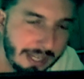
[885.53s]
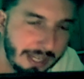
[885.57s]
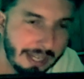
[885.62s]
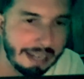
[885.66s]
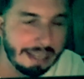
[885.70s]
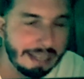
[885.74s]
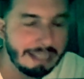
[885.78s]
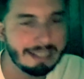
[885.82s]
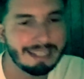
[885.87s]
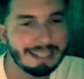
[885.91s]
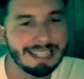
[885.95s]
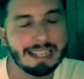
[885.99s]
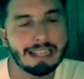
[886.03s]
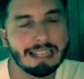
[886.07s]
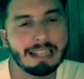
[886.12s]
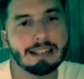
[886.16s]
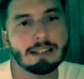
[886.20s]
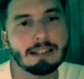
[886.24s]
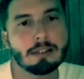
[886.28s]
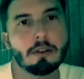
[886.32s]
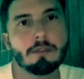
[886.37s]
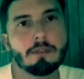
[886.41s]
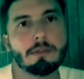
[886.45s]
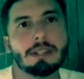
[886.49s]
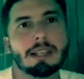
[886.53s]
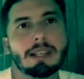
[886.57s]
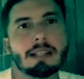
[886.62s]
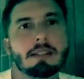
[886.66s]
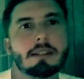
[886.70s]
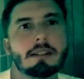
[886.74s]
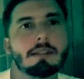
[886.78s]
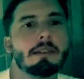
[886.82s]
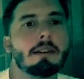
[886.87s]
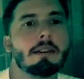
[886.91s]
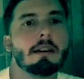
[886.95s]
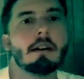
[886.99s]
a nice thickness of
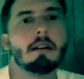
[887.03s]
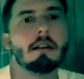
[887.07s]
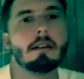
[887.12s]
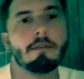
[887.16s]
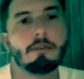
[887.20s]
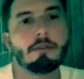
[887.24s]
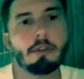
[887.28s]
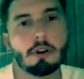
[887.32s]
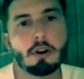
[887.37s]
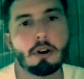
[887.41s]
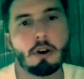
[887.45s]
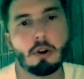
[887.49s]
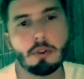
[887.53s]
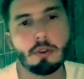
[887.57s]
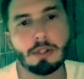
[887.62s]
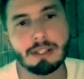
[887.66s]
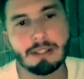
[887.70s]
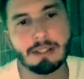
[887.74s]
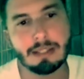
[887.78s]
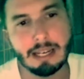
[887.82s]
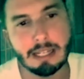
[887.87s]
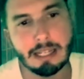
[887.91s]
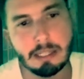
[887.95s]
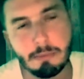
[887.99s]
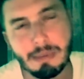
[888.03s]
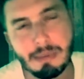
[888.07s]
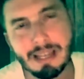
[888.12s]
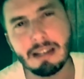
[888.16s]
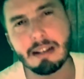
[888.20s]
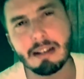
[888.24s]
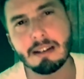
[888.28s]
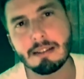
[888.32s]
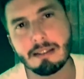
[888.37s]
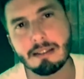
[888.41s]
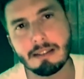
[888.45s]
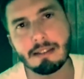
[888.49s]
dentin for all the sides
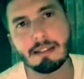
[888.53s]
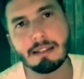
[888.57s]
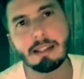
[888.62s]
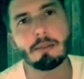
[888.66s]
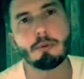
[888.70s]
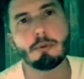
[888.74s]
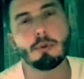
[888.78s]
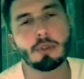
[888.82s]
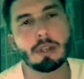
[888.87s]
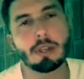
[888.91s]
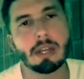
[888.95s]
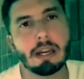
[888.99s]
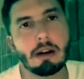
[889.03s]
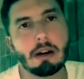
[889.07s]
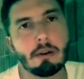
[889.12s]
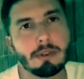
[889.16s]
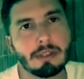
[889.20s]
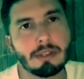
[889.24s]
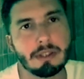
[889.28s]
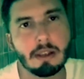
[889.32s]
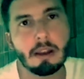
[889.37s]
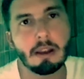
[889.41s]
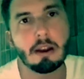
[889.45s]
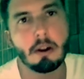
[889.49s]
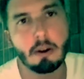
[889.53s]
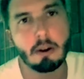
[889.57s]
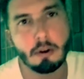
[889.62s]
because the root canal is